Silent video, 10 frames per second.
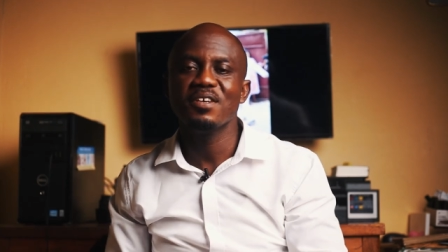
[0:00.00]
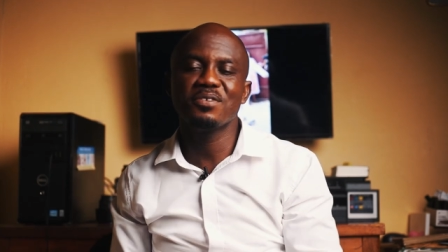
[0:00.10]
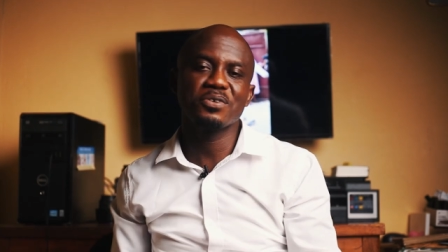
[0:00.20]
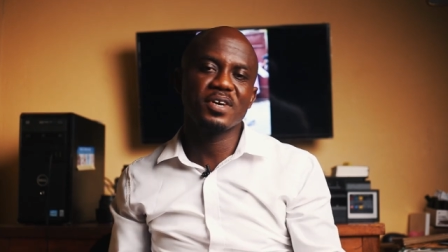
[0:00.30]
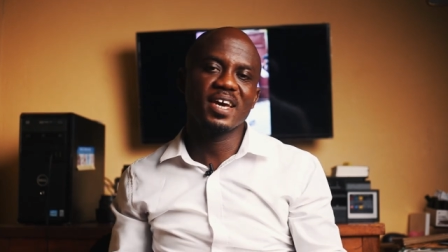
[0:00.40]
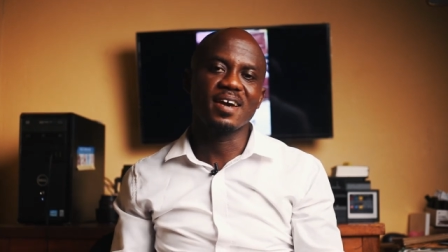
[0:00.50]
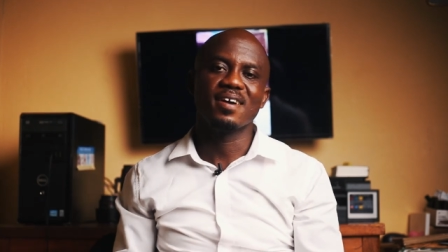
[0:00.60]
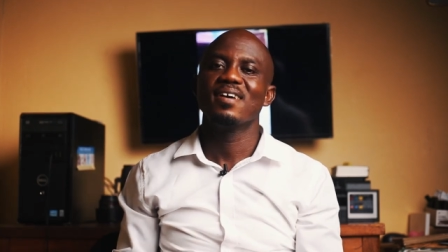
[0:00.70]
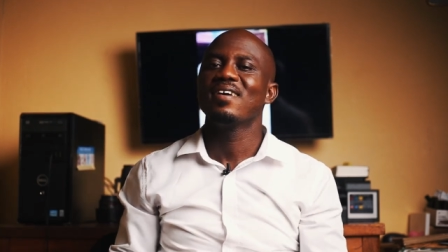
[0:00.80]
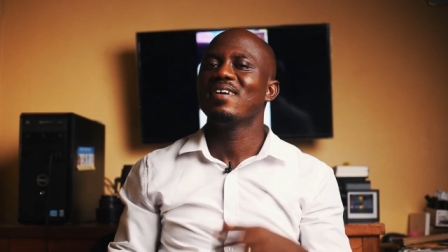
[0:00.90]
So yeah,
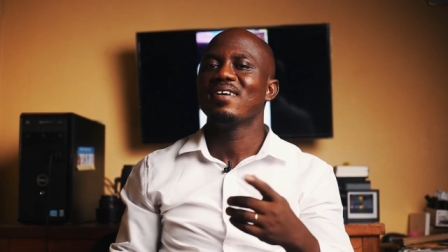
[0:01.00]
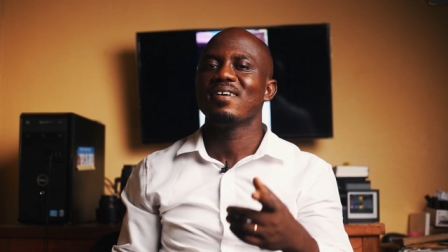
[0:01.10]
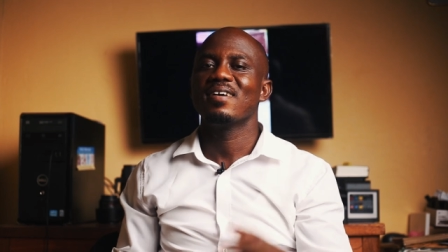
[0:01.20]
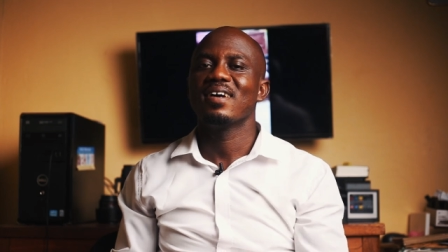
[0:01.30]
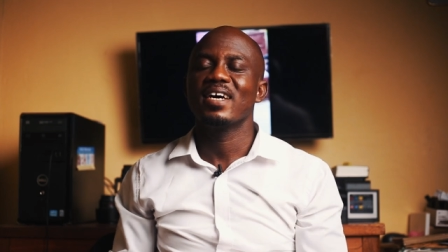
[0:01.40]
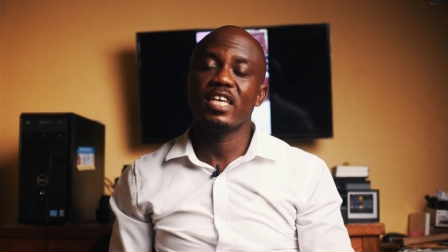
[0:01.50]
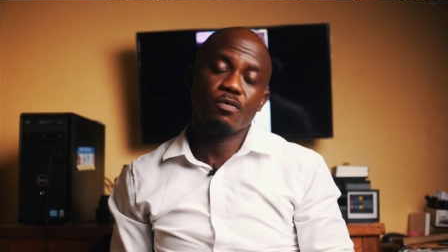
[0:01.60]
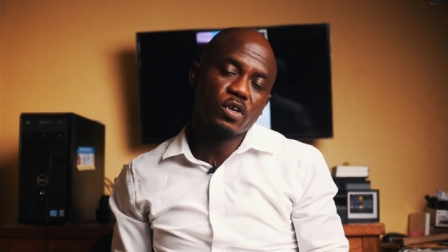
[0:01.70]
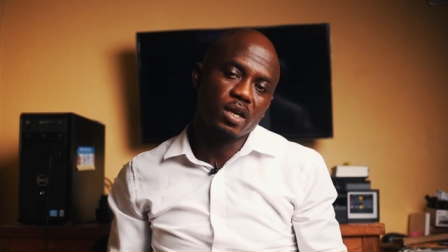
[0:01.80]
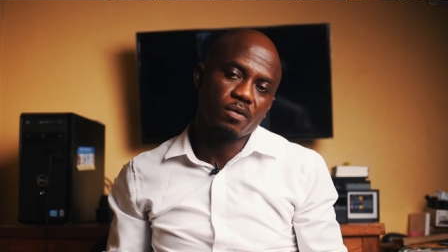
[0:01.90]
uh,
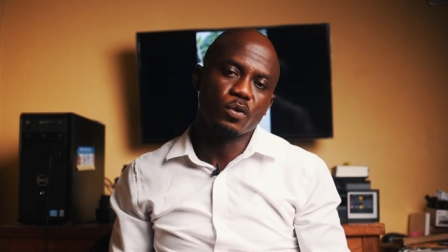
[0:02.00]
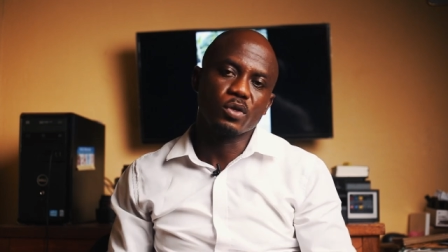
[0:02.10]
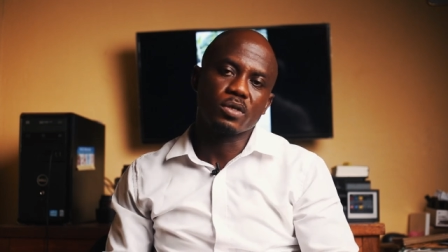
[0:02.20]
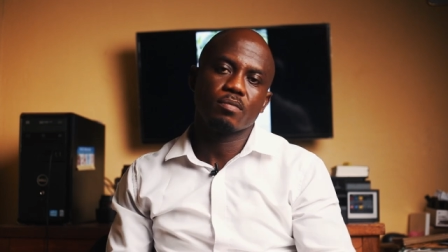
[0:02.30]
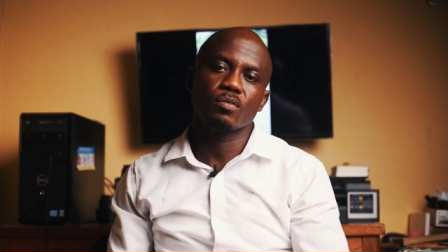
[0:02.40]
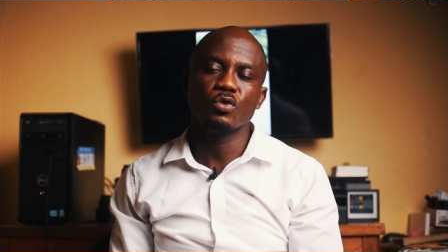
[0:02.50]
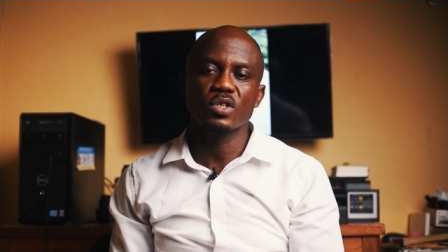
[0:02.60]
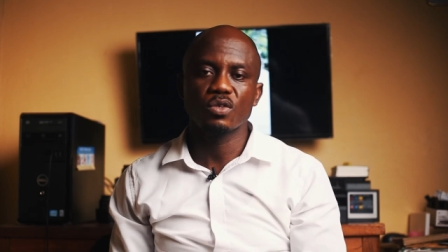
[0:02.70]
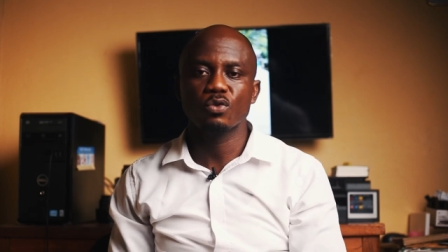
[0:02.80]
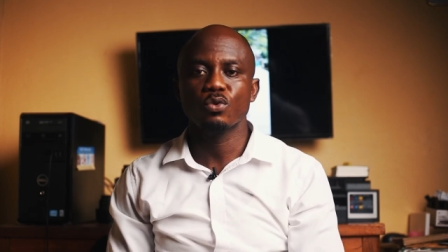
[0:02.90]
if you can afford, do
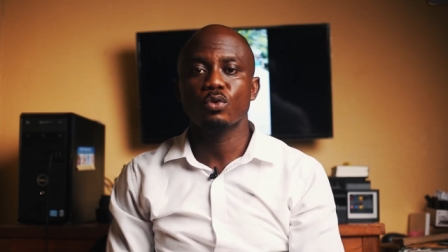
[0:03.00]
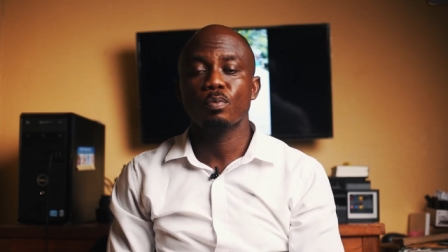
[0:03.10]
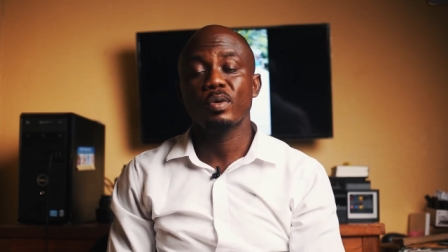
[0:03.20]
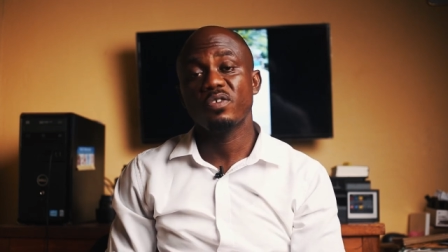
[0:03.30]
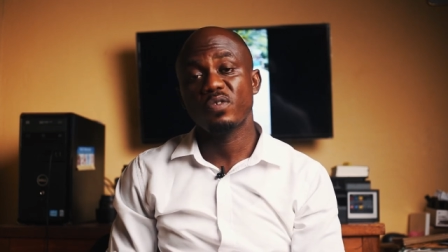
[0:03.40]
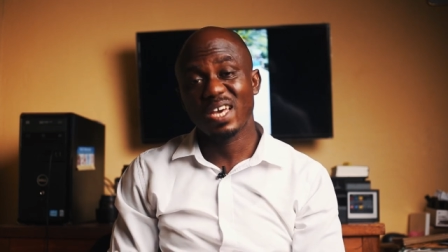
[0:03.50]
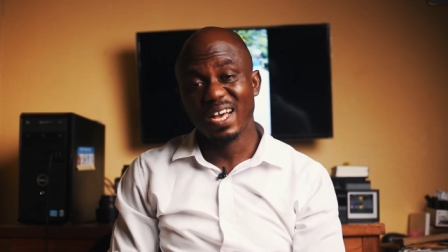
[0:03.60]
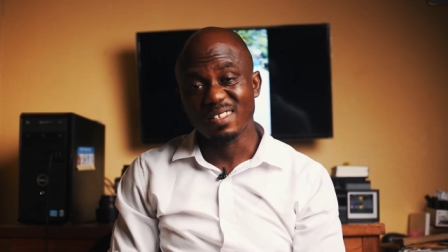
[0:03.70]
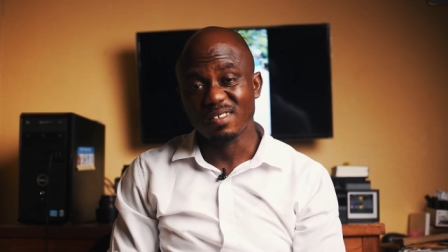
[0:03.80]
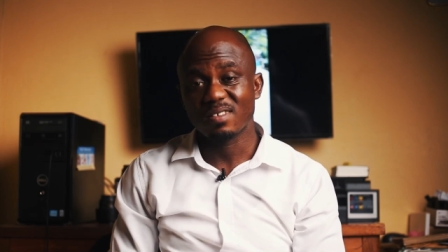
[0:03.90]
that too. But if you
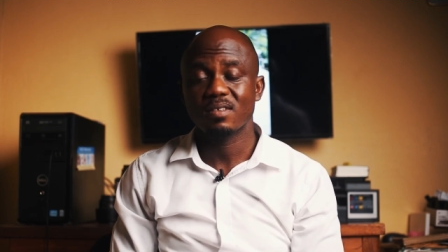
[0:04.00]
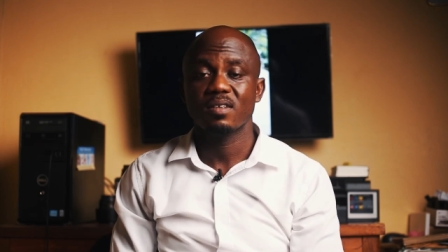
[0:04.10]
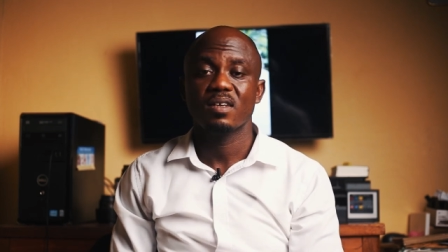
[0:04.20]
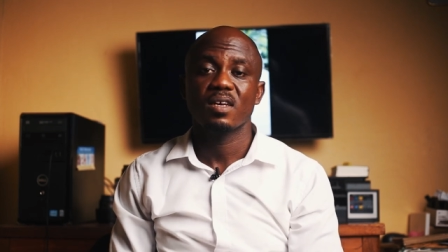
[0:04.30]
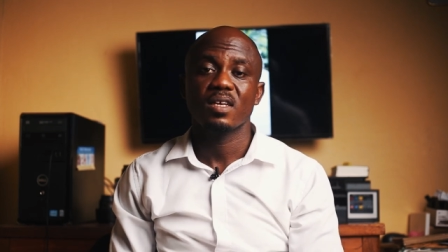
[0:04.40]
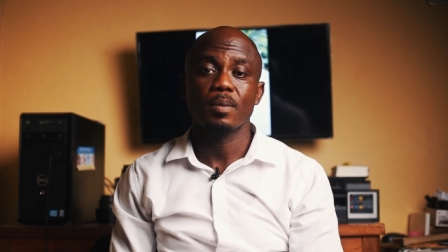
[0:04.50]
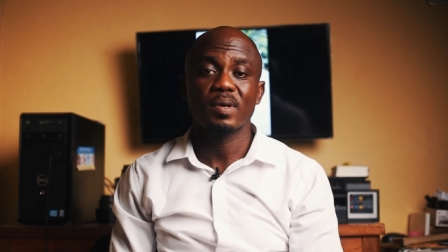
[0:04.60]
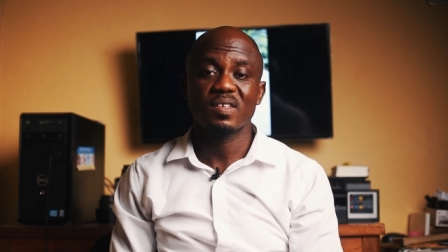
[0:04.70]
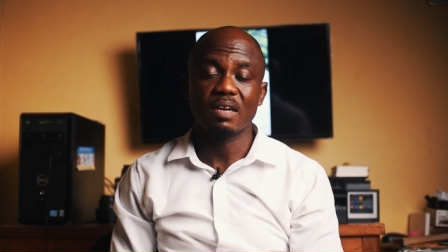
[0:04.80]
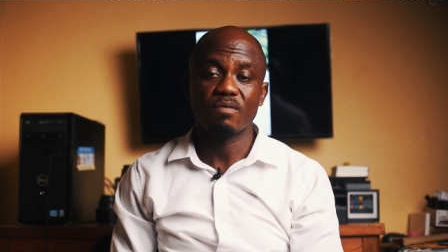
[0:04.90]
can't, the
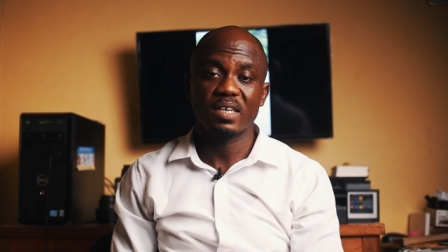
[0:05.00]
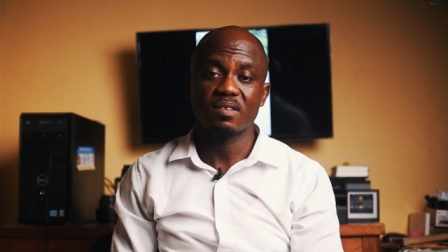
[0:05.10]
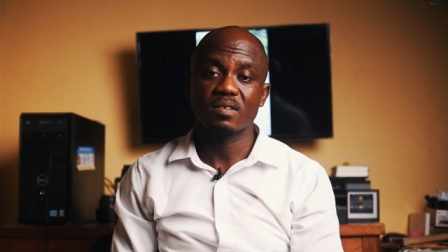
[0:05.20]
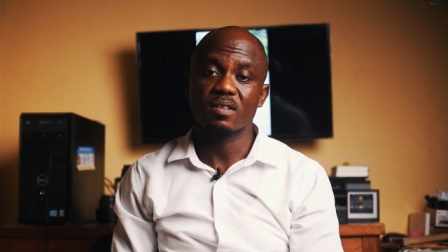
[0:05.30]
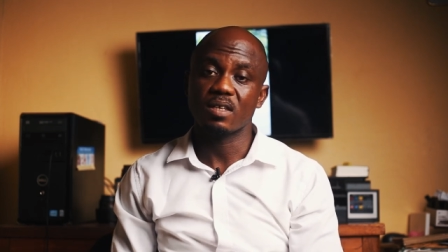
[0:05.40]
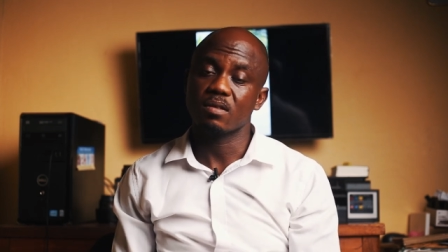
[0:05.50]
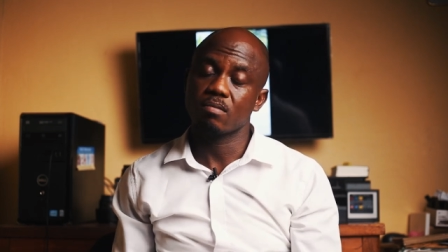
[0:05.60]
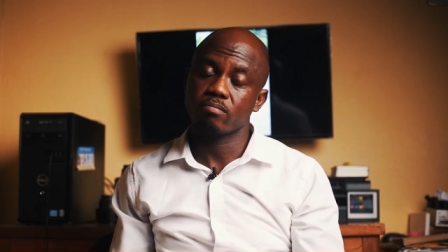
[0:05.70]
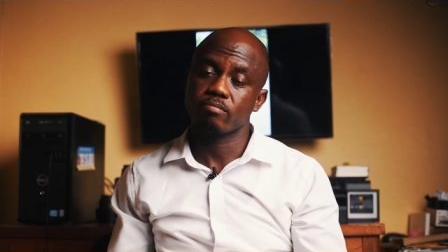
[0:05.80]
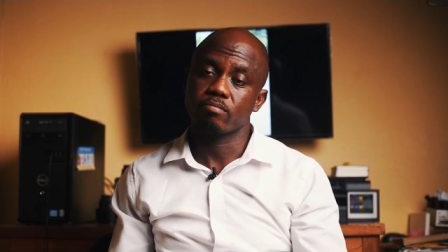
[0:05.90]
best advice is that
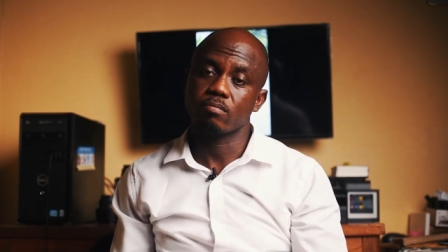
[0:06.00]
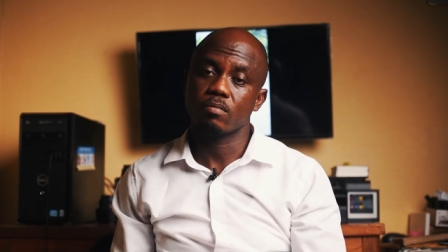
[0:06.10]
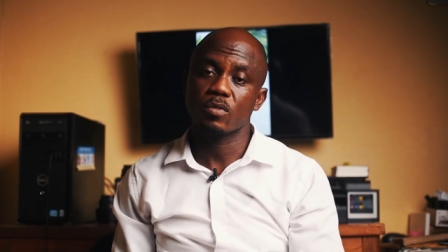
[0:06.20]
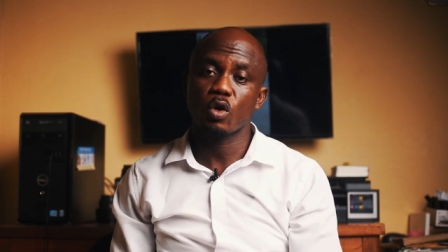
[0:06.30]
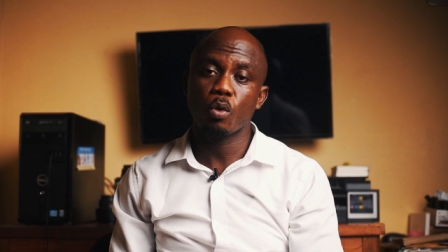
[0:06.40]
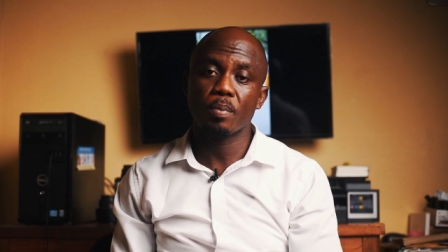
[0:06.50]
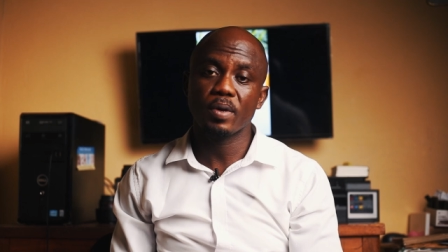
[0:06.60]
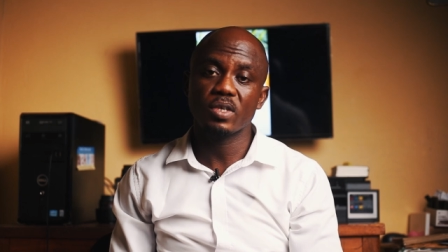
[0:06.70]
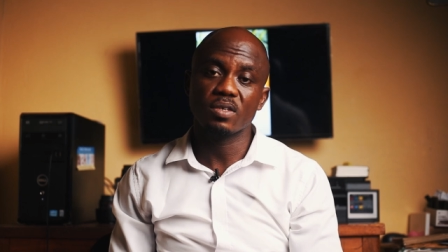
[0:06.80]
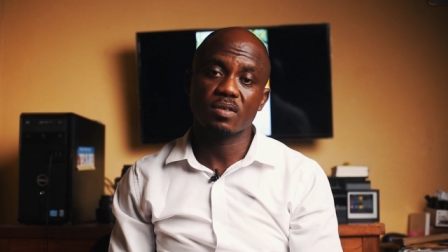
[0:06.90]
go with
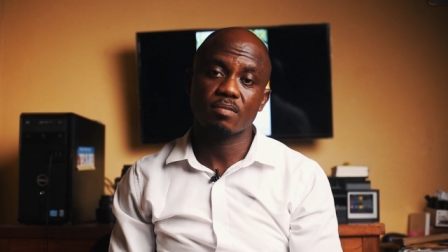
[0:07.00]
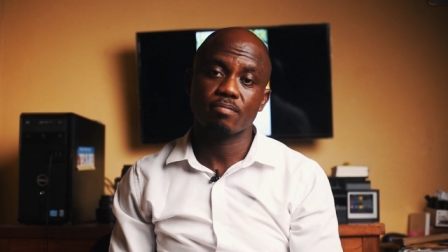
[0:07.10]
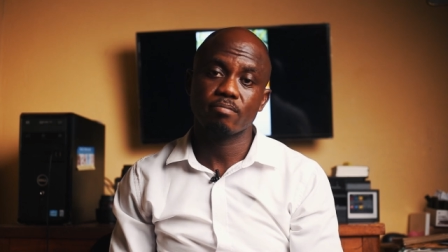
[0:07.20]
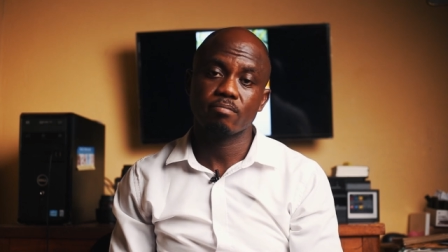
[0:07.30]
pictures.